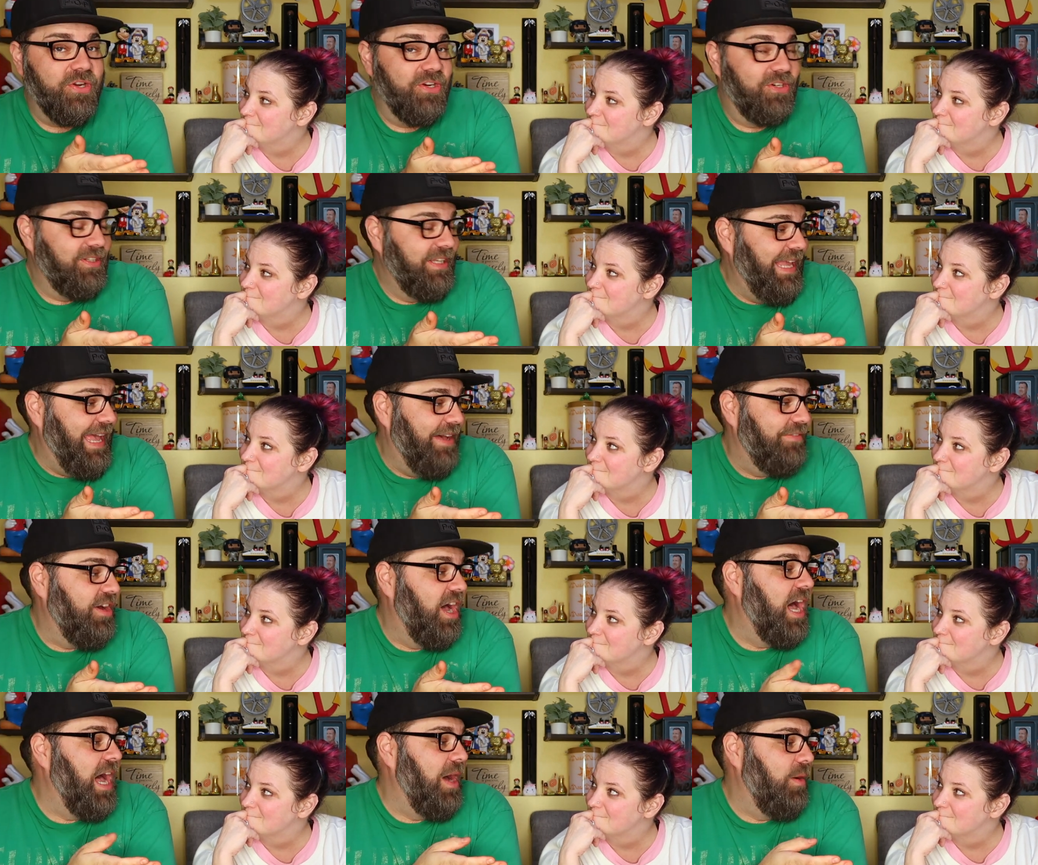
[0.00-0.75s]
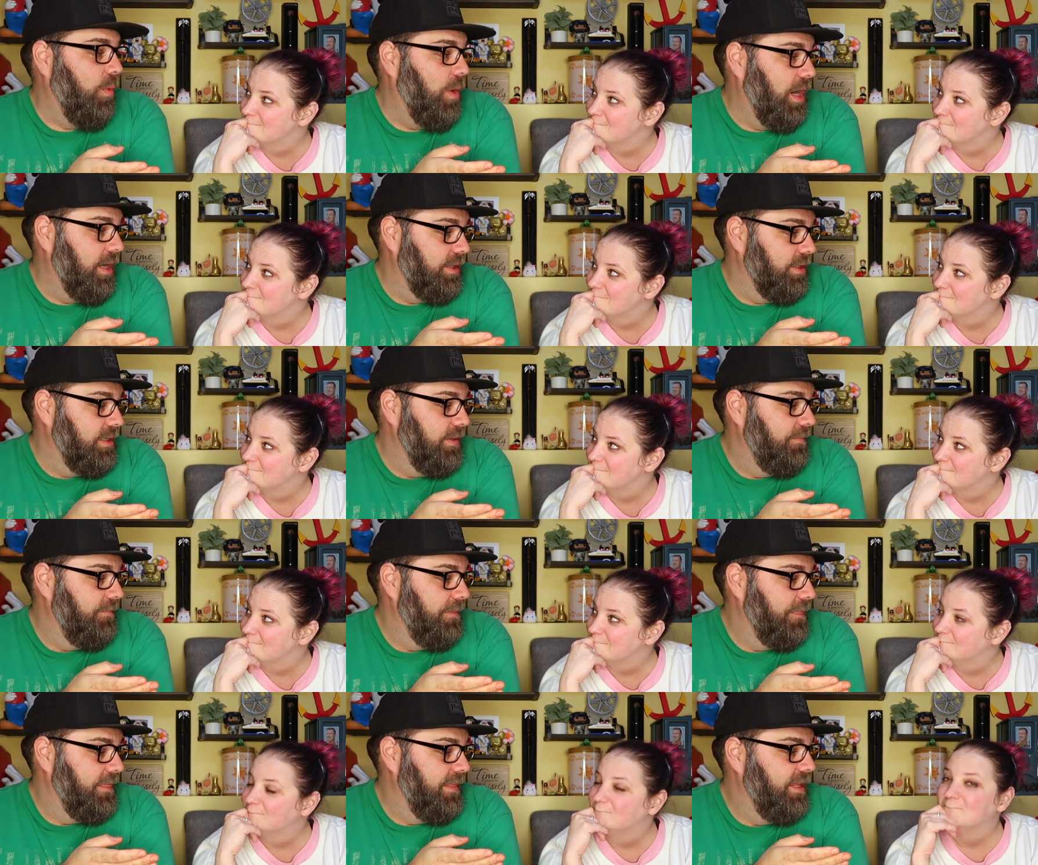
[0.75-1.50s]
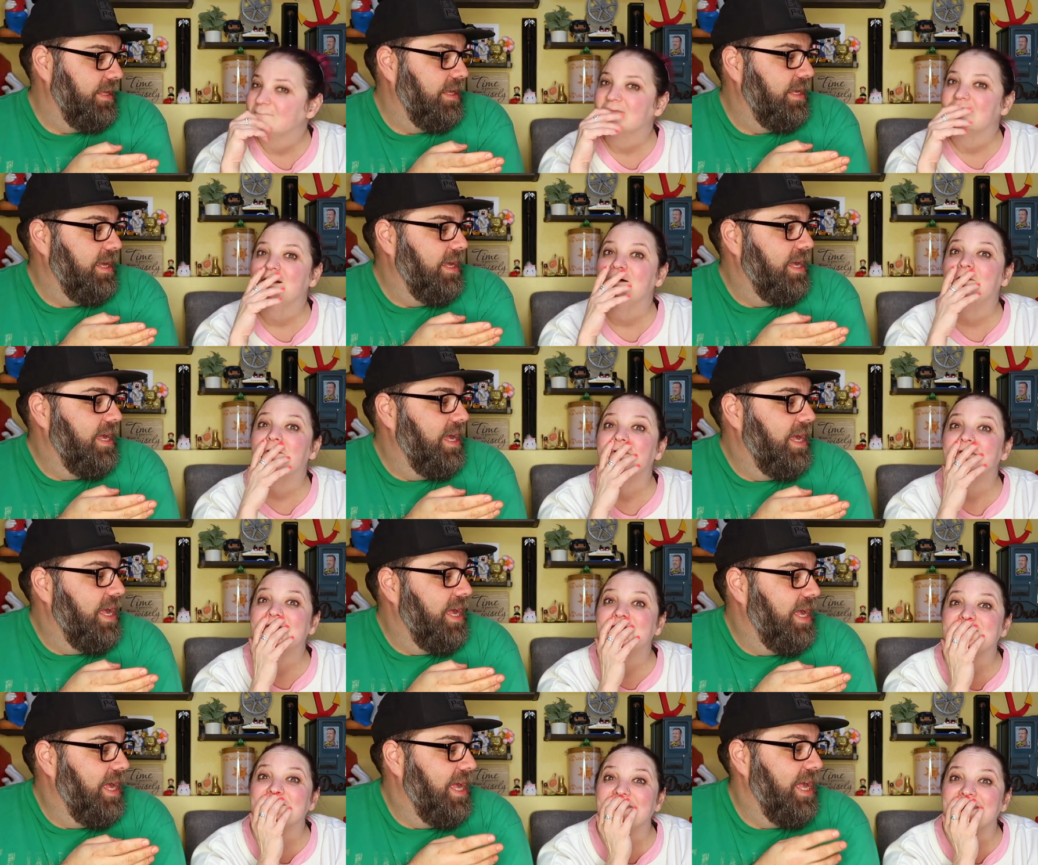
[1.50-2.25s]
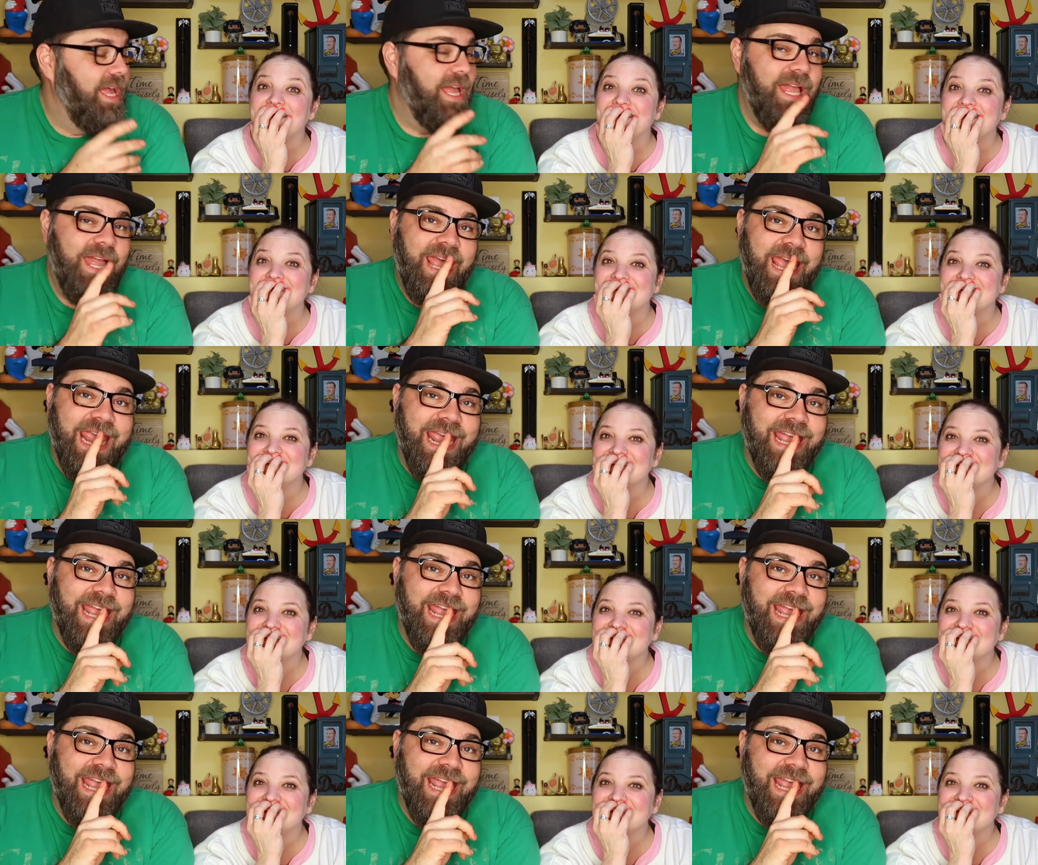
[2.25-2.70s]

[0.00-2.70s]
Speaker 1: currently have hot water oh that's right